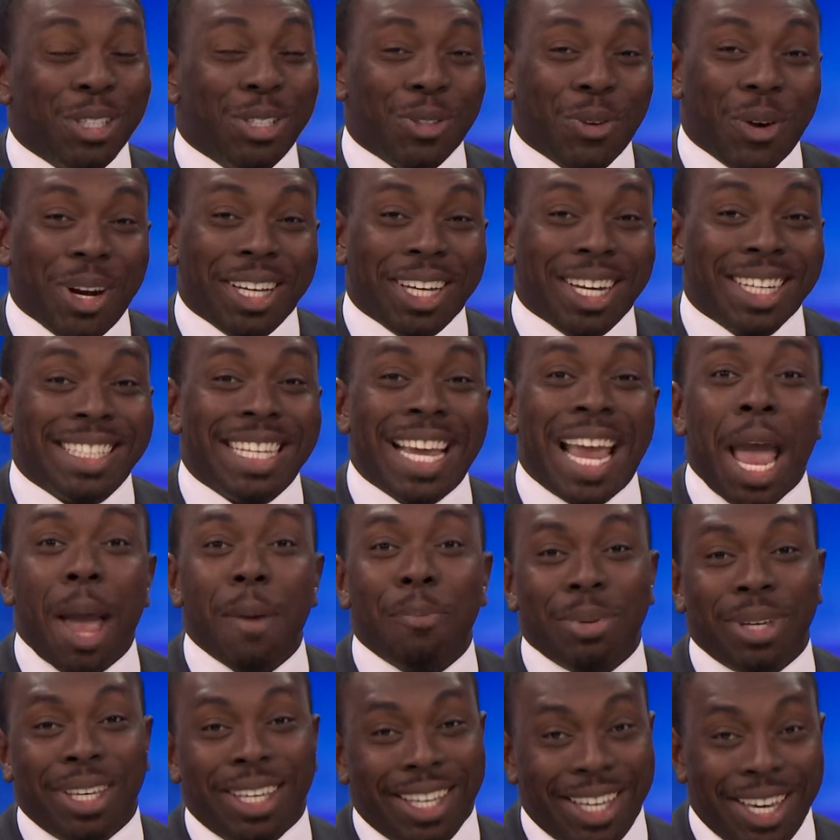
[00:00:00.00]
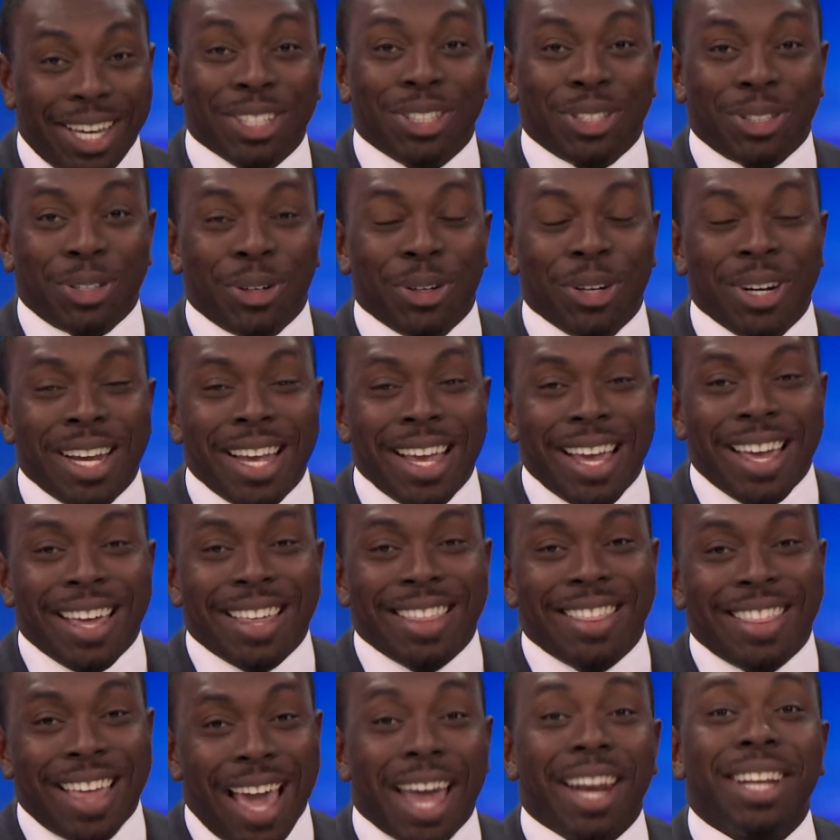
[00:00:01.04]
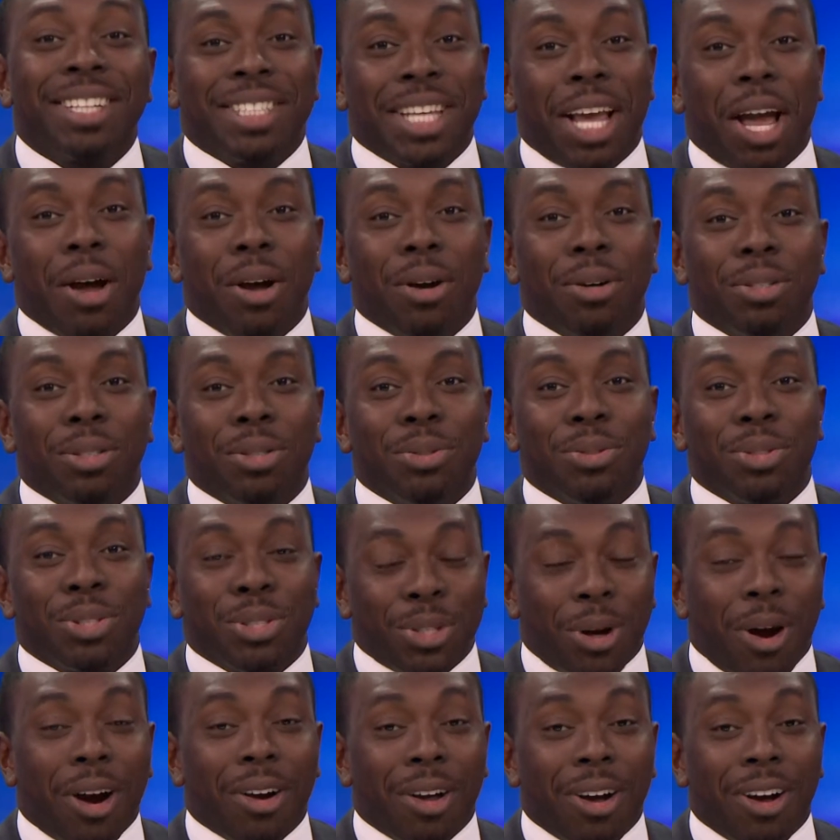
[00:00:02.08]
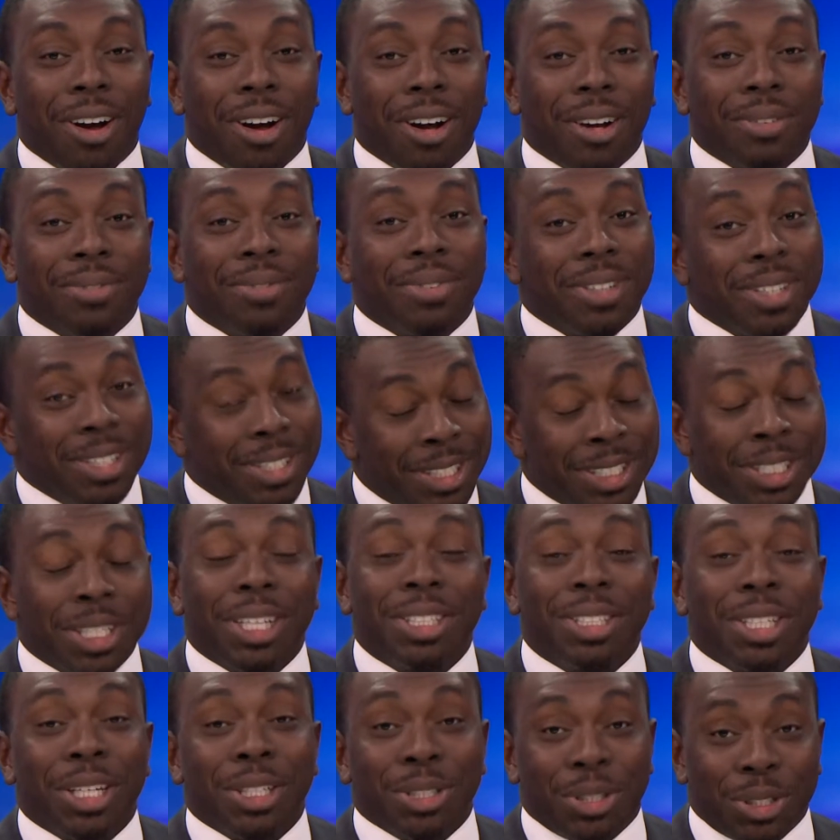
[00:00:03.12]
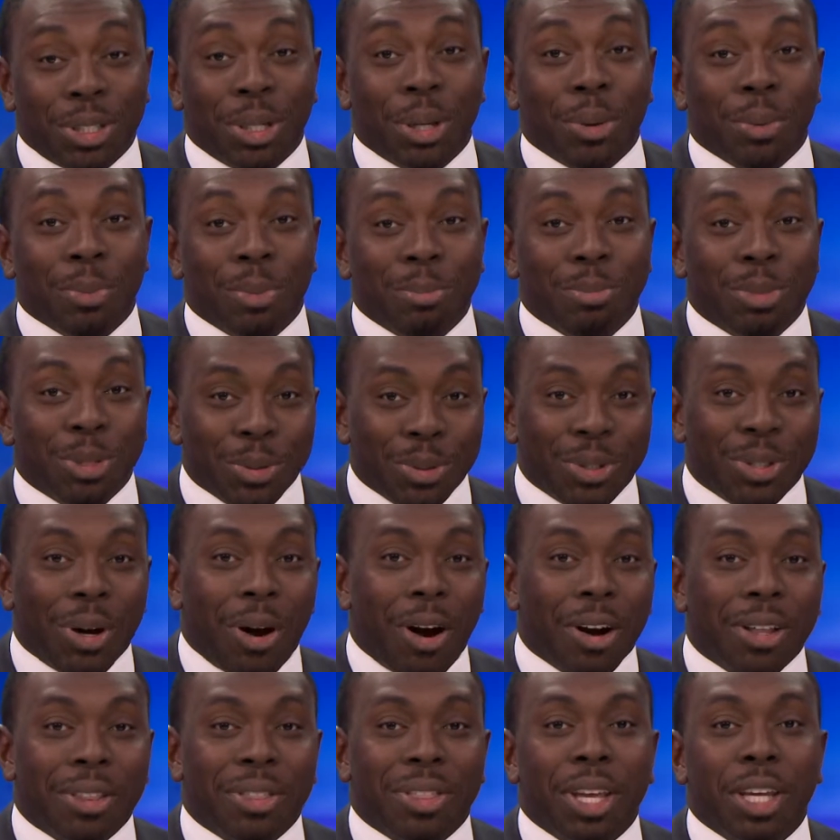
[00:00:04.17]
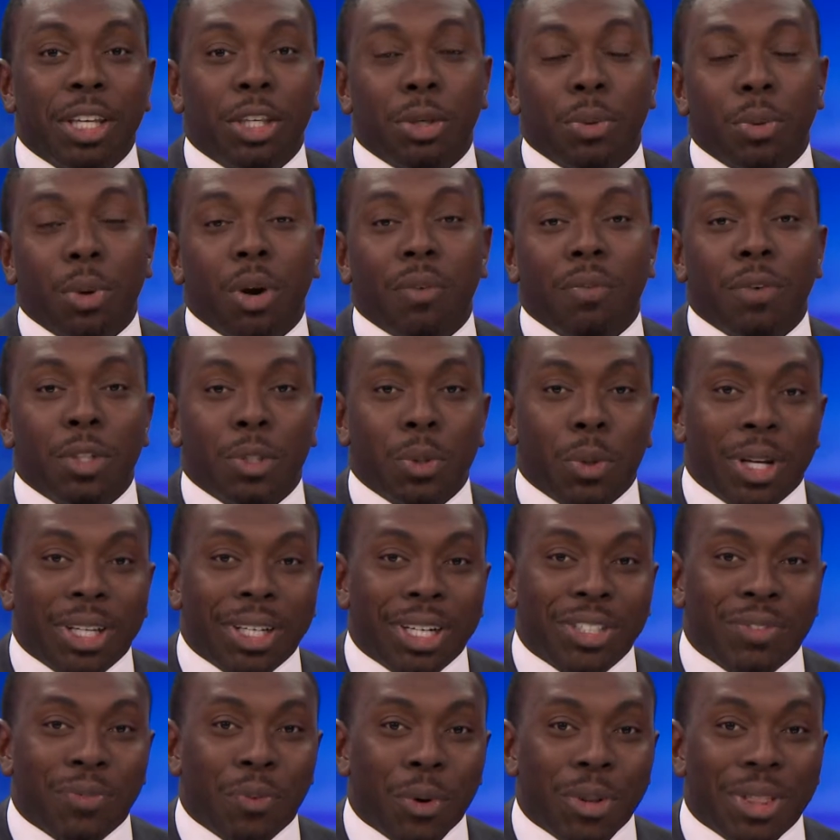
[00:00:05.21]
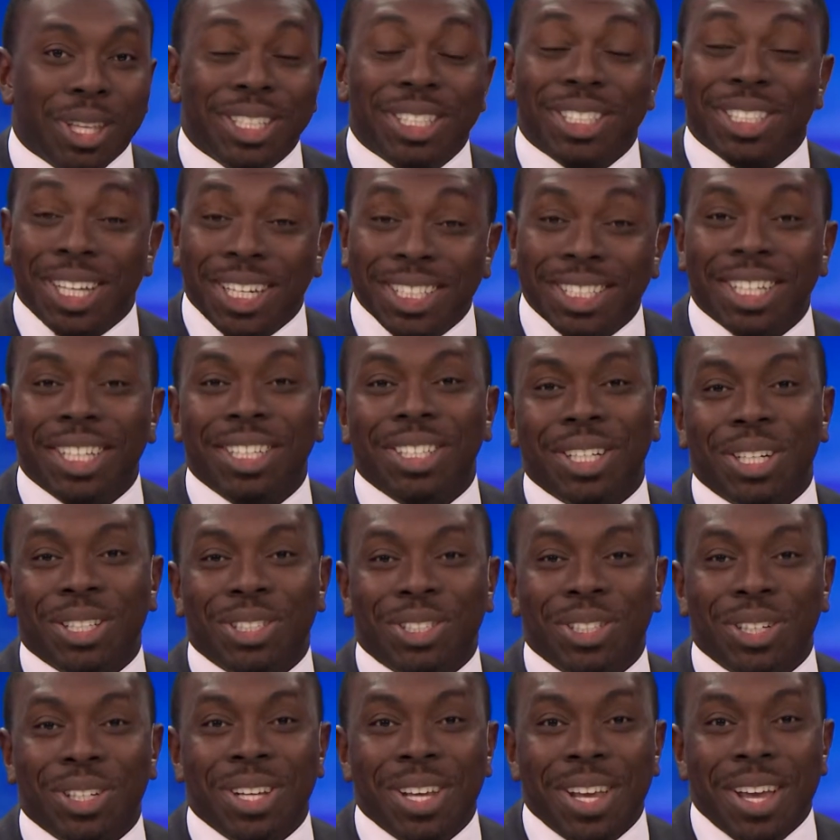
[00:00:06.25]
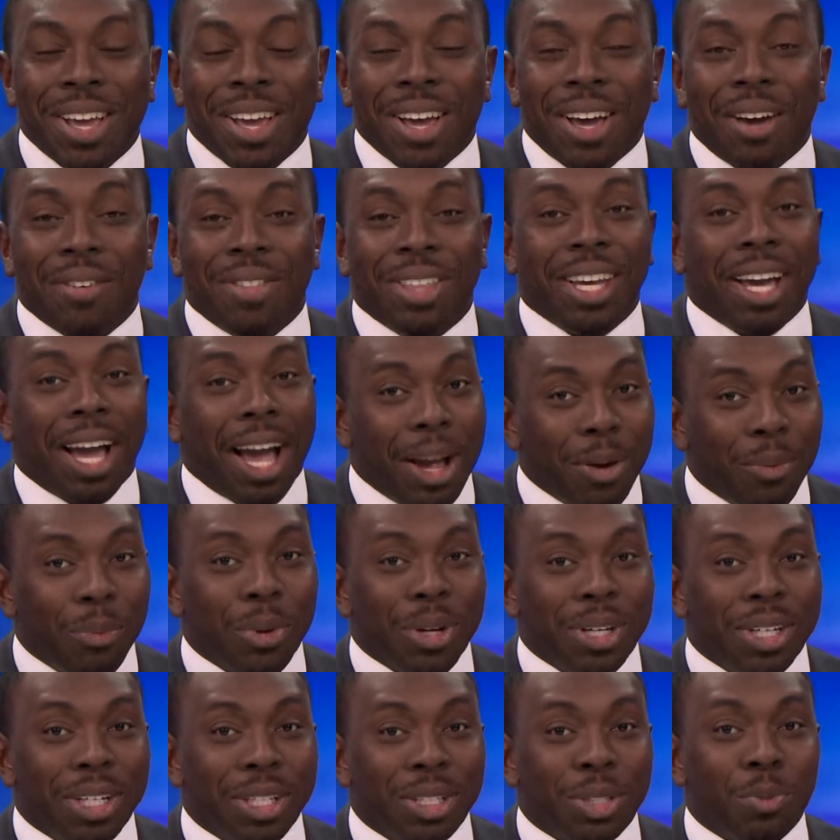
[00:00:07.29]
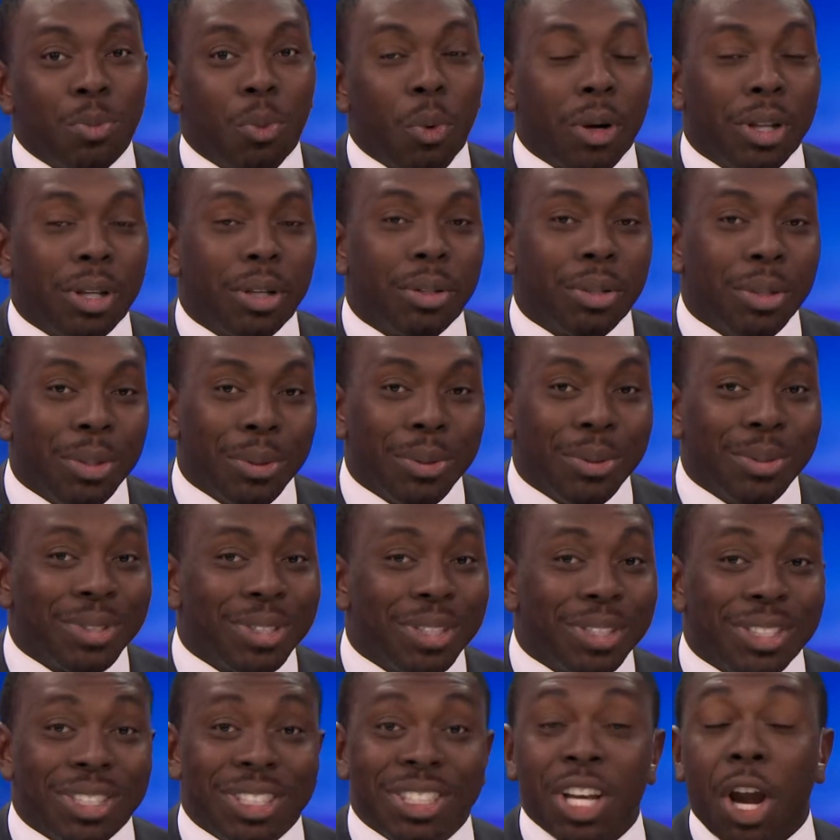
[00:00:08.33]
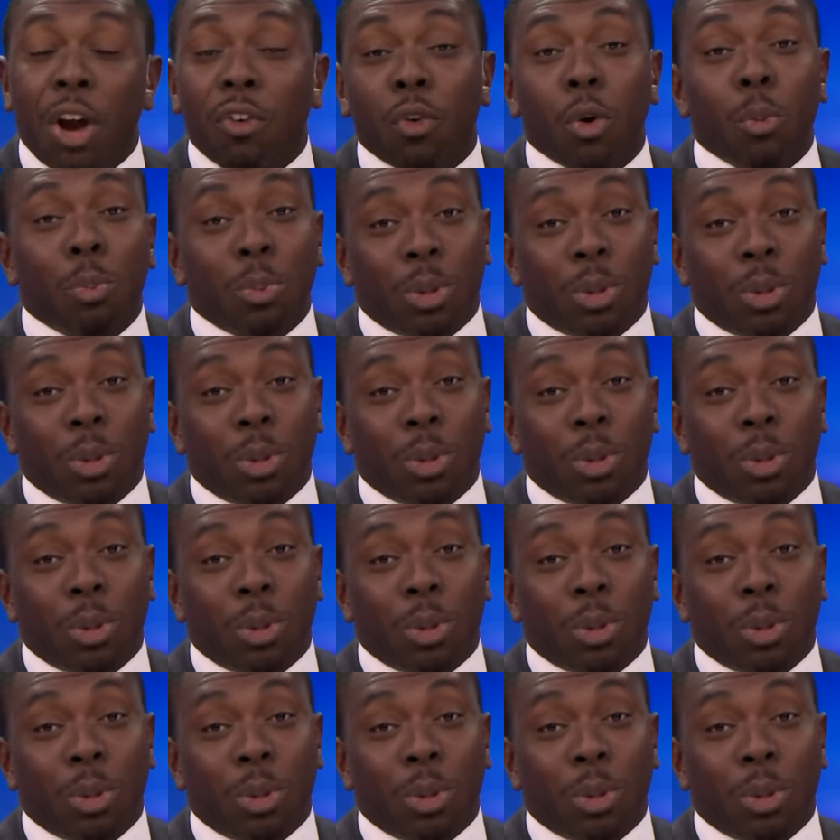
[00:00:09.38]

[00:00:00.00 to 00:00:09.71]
joining us. Happy Easter. That is how you start off a Sunday show. I'm Duke Carter, thank you all for joining us for the Sunday edition of the Eyewitness Morning News. Several